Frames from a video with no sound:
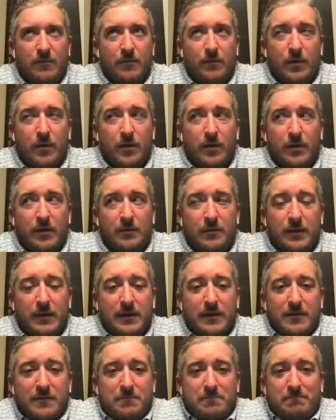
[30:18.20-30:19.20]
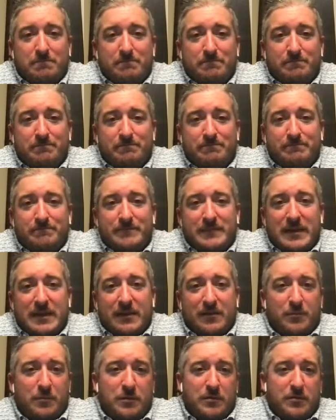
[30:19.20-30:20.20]
Yeah. Well, I wake up
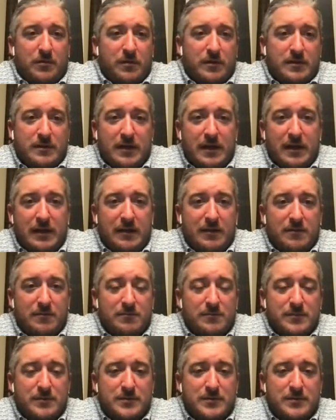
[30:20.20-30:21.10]
at 3:30 a.m.